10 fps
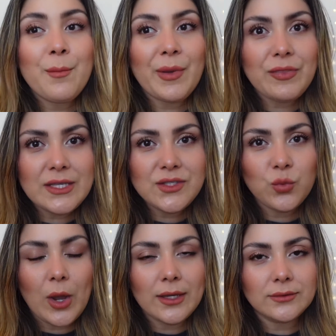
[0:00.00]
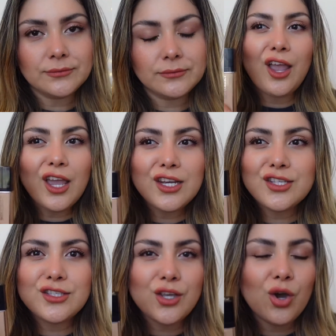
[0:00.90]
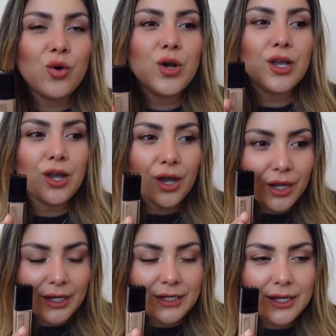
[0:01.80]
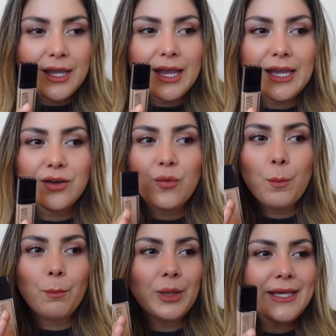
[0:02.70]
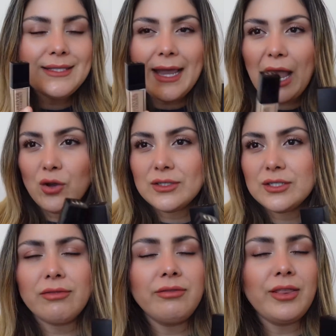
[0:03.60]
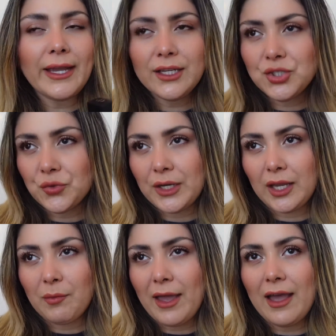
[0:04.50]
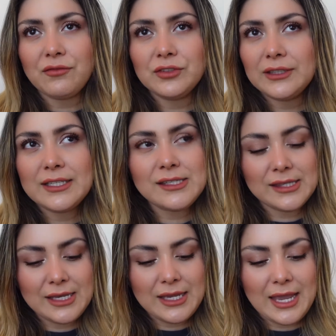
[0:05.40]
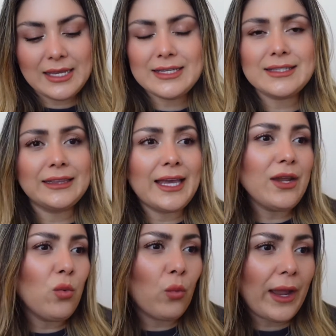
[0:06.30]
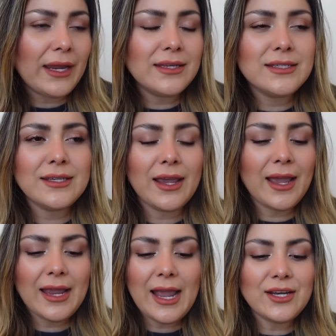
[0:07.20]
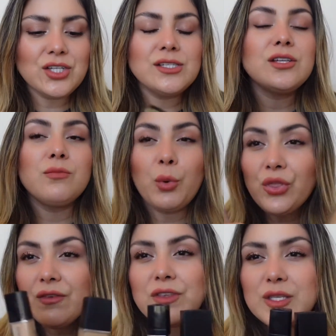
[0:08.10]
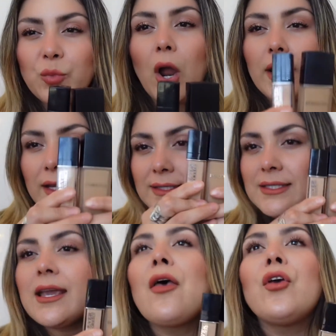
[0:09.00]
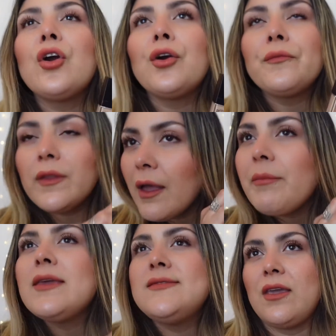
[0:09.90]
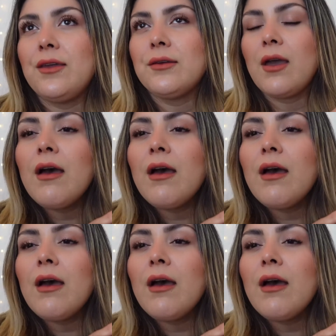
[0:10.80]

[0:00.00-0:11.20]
But this one, it is so good. It blends out like a dream, effortlessly. It is lightweight. I just, both of these products together, amazing,